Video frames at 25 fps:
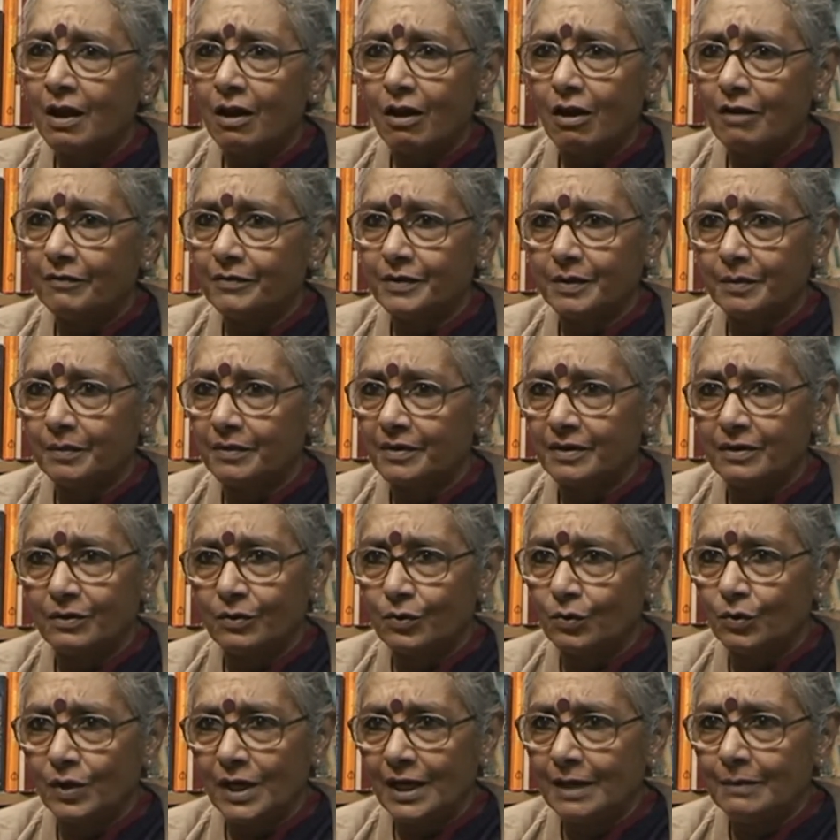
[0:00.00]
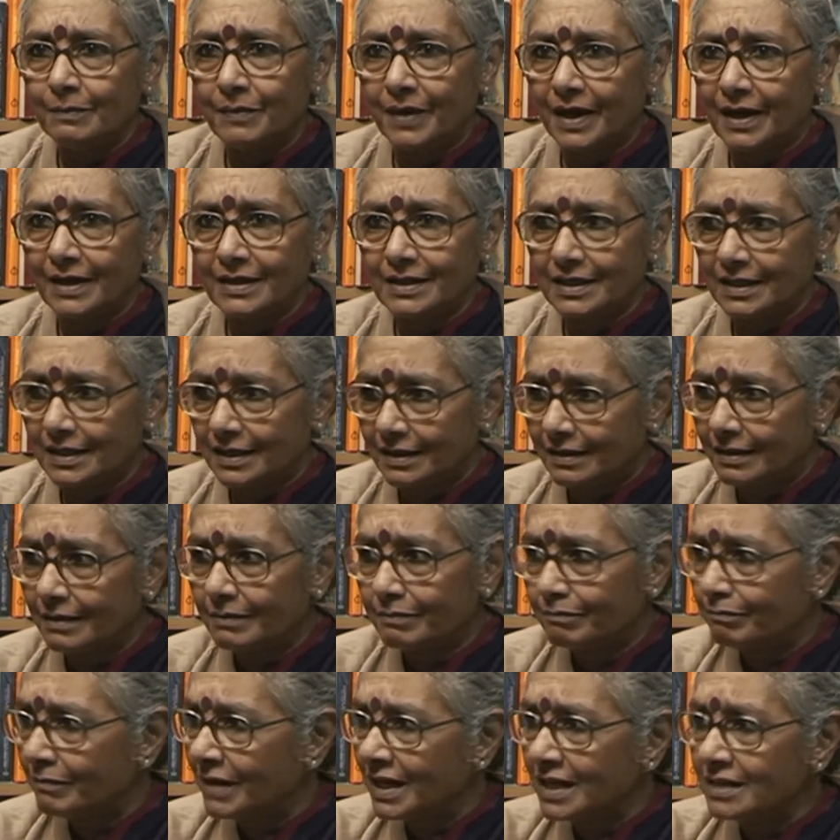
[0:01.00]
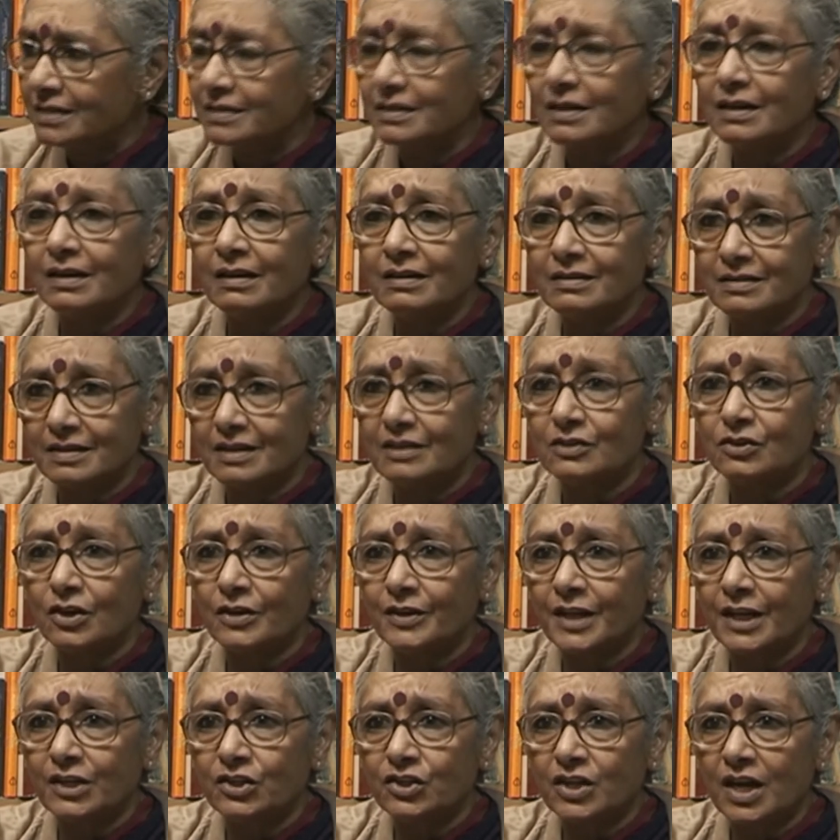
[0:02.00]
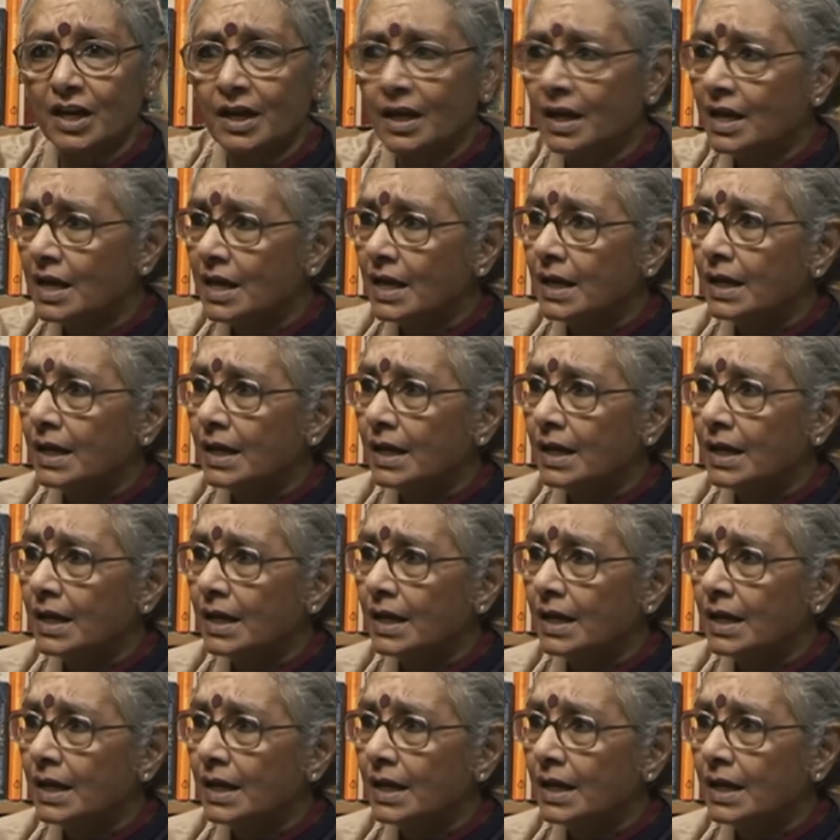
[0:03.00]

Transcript: of the ruling party. The minister sits on that chair.